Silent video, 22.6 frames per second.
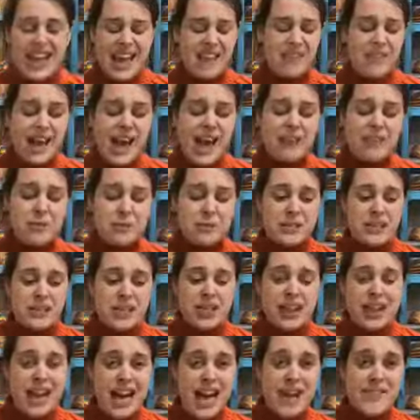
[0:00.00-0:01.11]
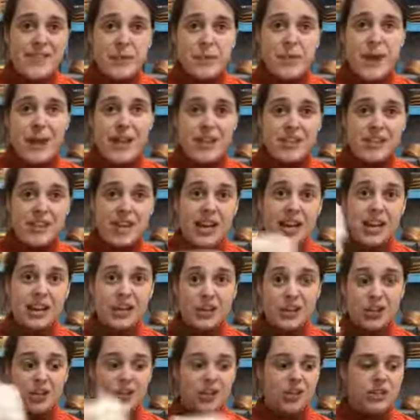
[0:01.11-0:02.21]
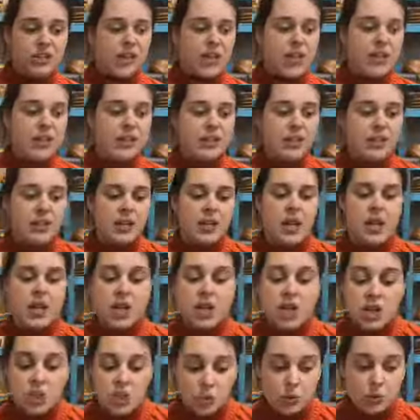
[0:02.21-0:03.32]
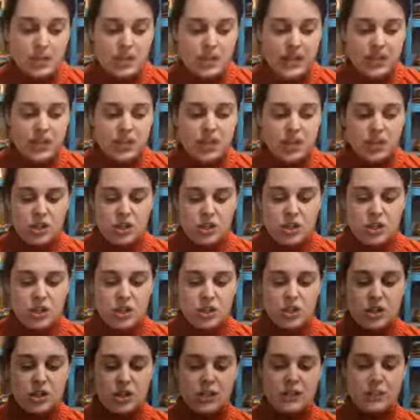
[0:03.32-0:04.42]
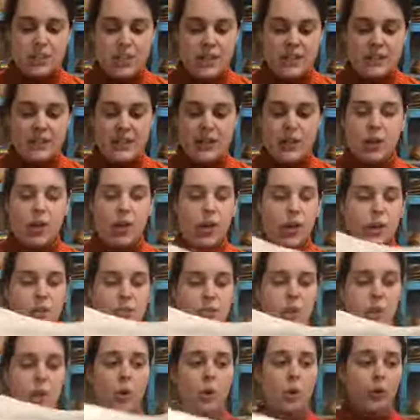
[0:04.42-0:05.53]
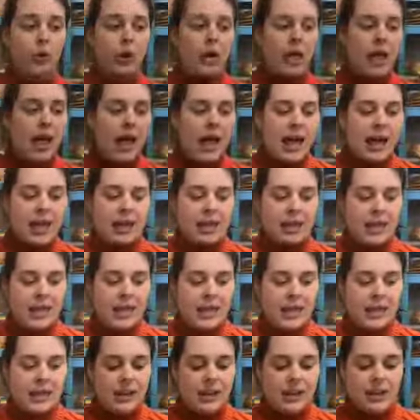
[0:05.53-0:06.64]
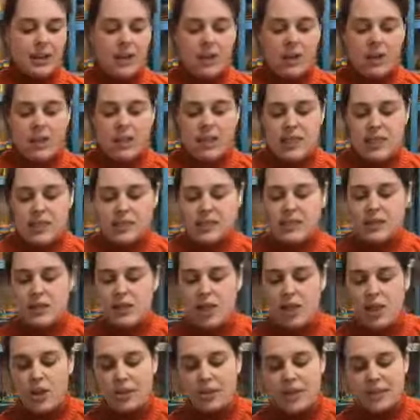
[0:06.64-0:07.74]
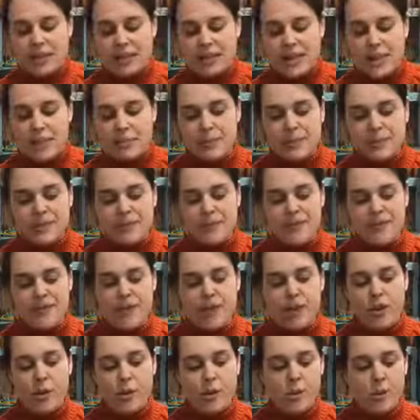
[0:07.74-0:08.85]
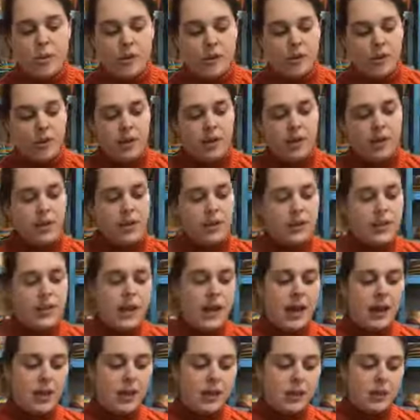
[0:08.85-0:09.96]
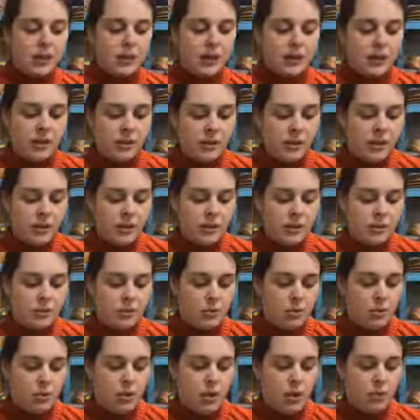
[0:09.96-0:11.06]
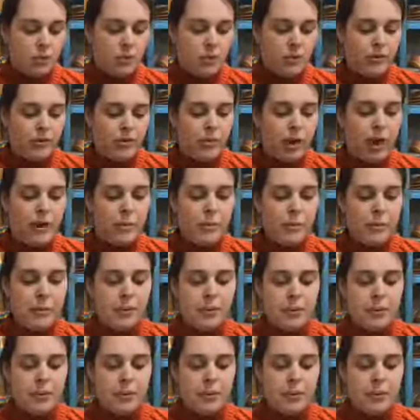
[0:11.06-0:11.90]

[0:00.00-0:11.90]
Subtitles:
If you have a particularly heavy wetting child, you can use that. You don't need to use it, you can use the basic on its own. And again, this unsnaps from the actual waterproof wrap.